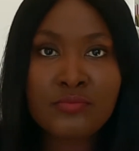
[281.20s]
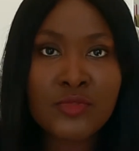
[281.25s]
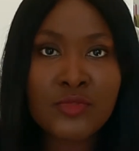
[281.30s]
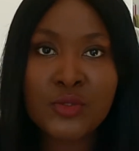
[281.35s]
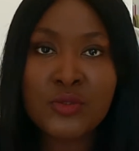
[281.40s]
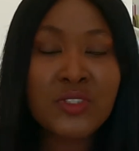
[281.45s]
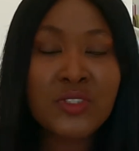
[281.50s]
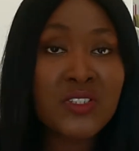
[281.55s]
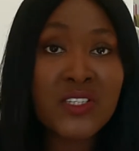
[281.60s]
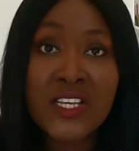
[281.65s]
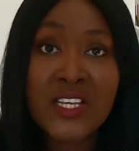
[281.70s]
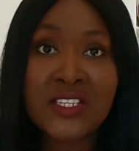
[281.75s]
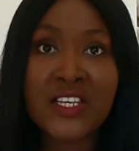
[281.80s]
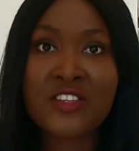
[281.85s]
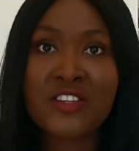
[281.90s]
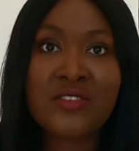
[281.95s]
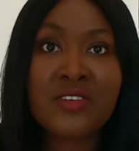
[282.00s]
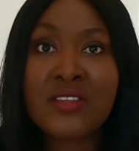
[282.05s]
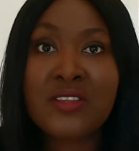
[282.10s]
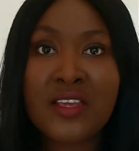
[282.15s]
do the
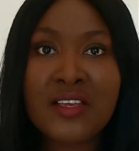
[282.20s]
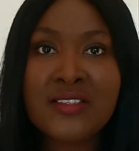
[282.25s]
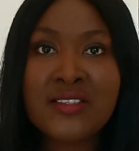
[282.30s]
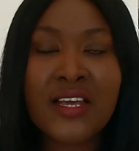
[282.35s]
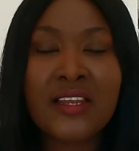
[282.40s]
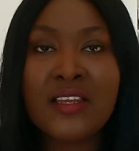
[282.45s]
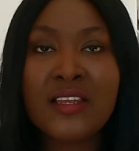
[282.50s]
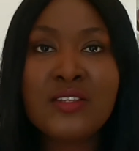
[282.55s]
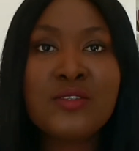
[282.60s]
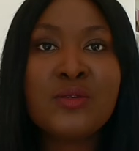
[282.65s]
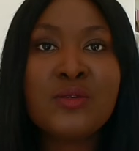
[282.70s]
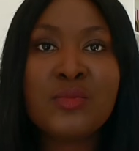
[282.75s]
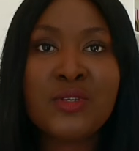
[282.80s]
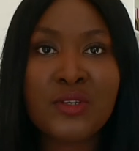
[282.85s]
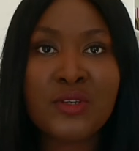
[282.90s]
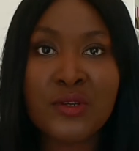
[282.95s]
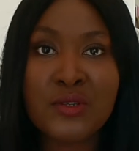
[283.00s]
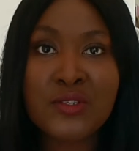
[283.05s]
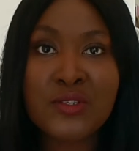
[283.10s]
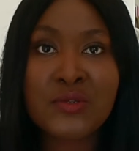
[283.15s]
necessary things that needs to be
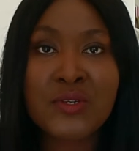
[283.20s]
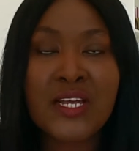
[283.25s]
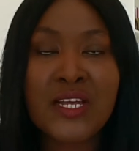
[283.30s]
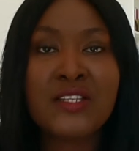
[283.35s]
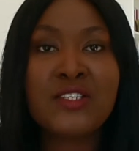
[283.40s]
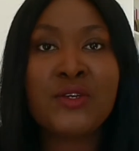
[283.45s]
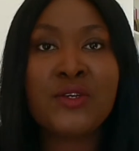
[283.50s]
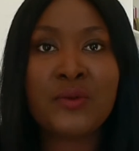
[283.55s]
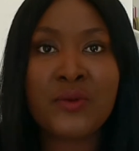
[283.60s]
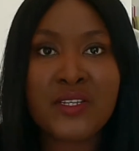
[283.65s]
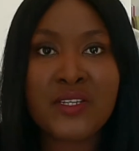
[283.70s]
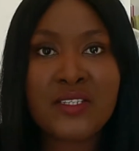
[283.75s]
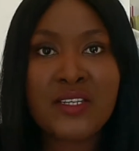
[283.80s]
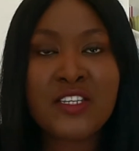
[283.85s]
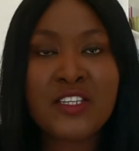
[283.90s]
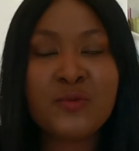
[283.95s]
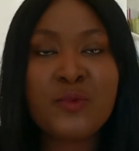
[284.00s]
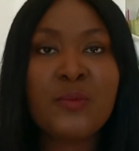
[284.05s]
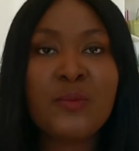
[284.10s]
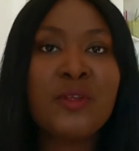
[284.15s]
done so that your
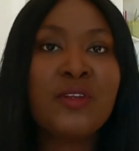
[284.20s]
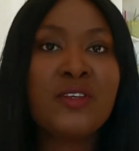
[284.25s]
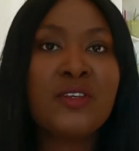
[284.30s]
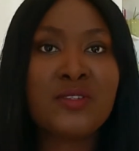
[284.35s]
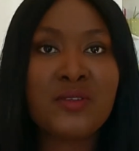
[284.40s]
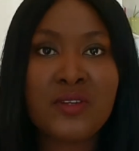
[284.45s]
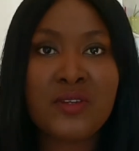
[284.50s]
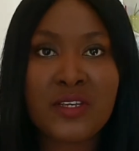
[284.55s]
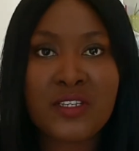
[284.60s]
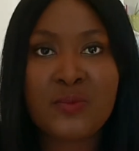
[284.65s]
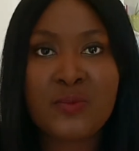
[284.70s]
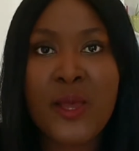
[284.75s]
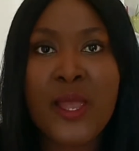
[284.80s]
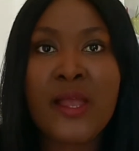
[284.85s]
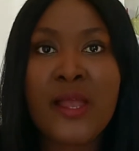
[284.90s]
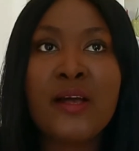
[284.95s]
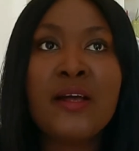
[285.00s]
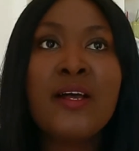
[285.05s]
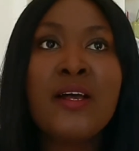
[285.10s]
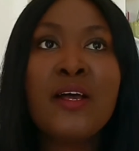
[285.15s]
residence permit does not
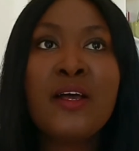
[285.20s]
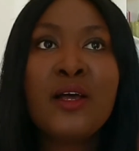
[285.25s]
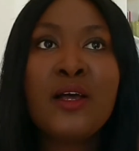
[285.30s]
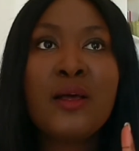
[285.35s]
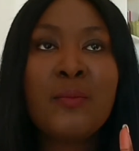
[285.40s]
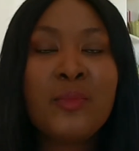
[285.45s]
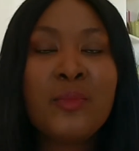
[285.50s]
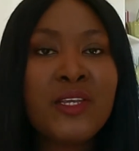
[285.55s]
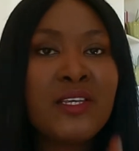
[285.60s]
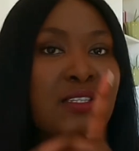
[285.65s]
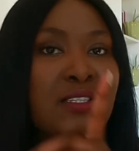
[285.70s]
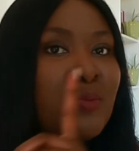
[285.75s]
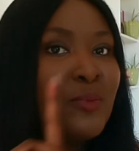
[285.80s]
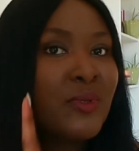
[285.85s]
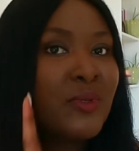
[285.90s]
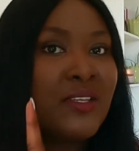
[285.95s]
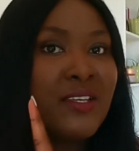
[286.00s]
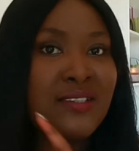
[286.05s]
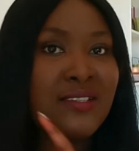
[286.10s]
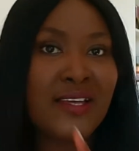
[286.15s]
expire. Please
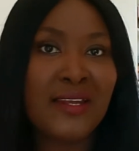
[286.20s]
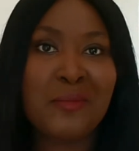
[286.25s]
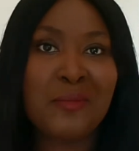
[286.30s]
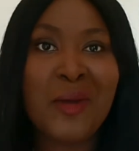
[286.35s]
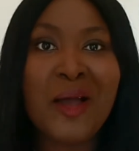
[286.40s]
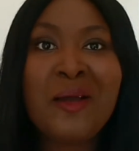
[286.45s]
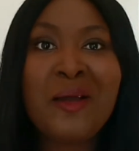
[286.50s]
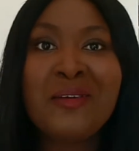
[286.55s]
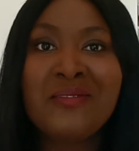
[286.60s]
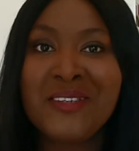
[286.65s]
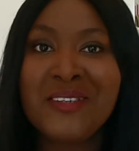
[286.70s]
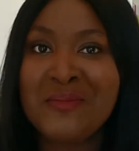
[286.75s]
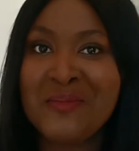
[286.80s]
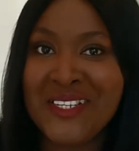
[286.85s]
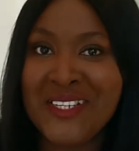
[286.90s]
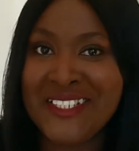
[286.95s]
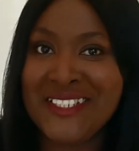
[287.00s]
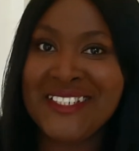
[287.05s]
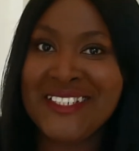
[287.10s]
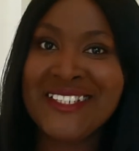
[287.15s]
put this at the back of your
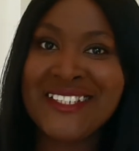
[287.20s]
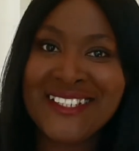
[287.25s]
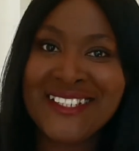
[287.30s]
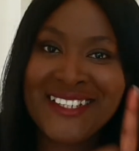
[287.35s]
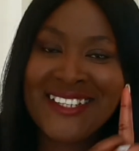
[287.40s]
mind.